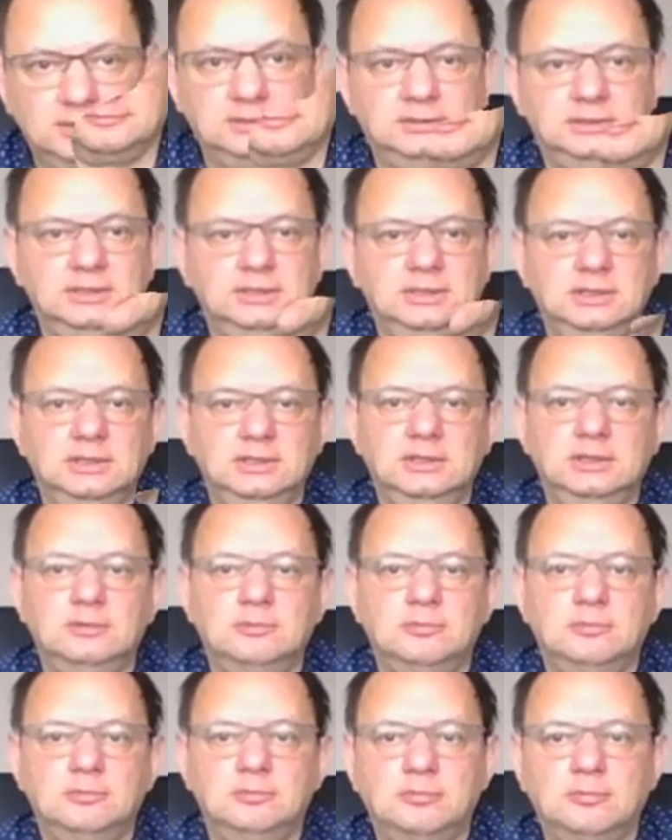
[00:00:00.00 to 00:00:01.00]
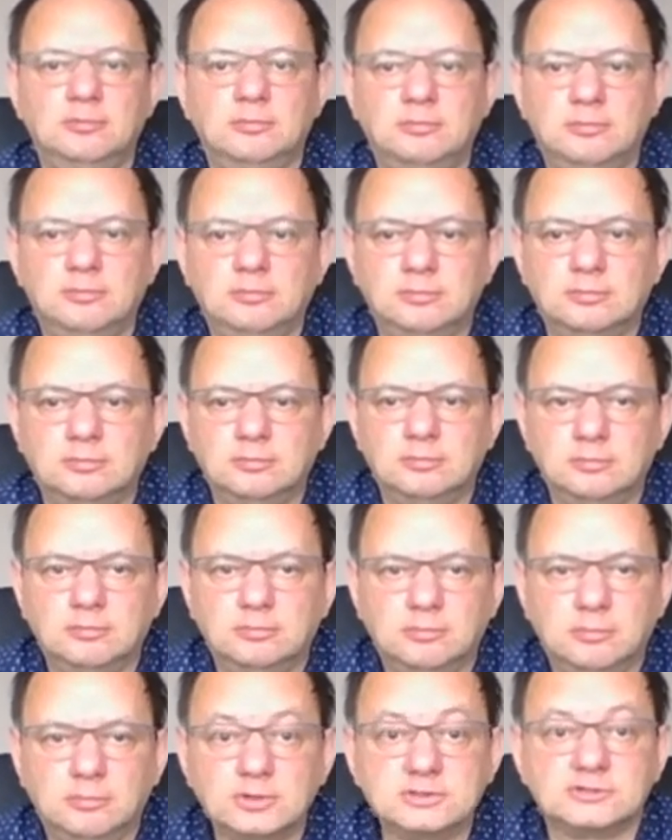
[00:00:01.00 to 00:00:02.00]
The
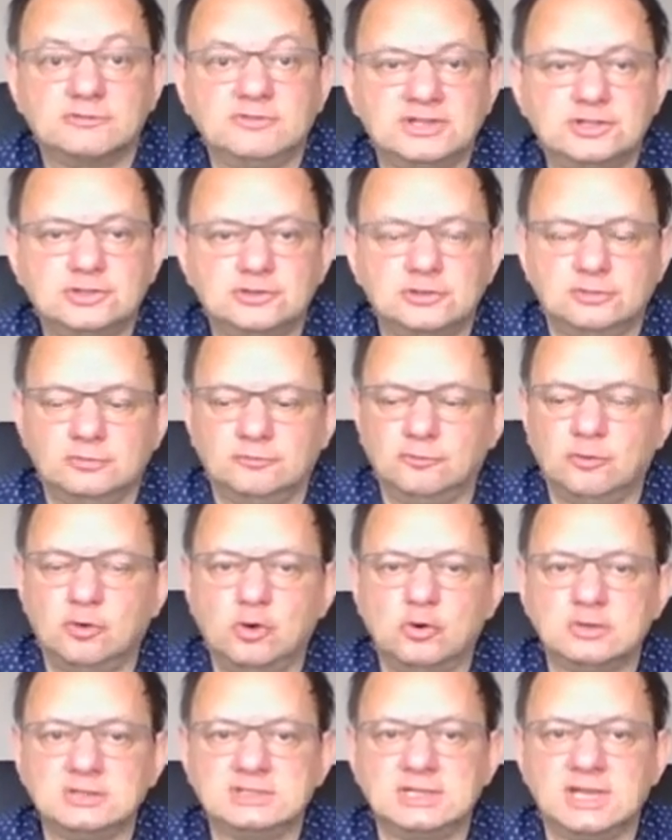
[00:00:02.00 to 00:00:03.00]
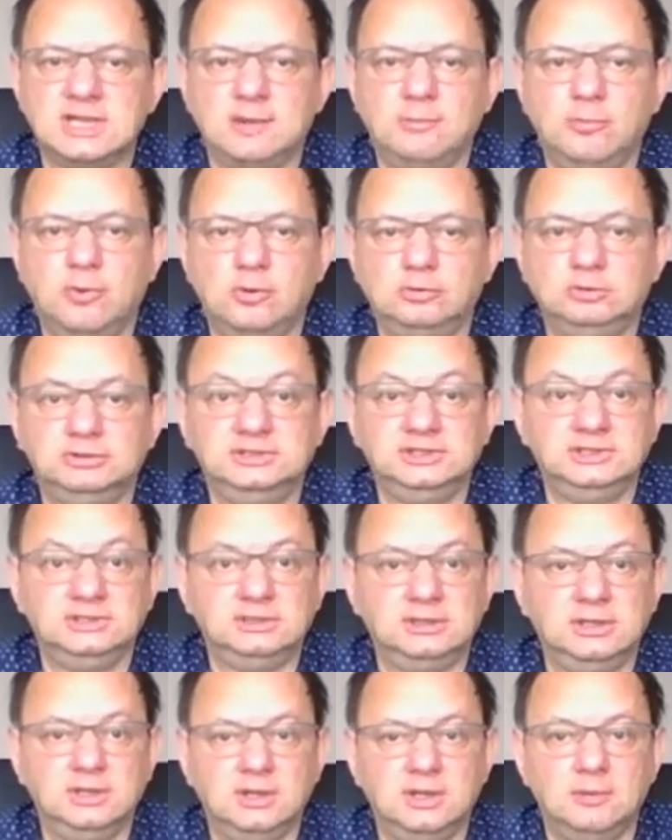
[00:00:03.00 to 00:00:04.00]
most question was about the
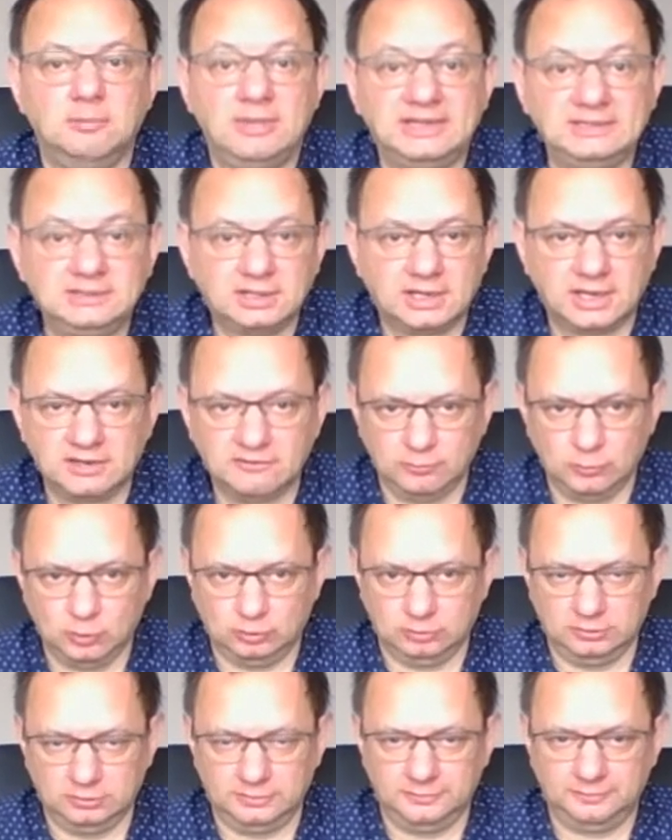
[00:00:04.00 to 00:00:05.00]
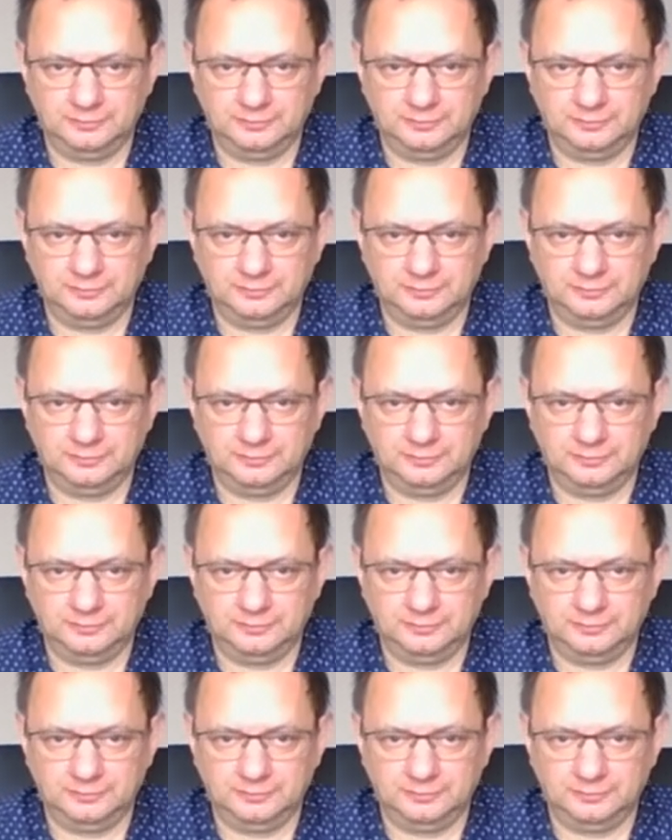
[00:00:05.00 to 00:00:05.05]
pen drive mode.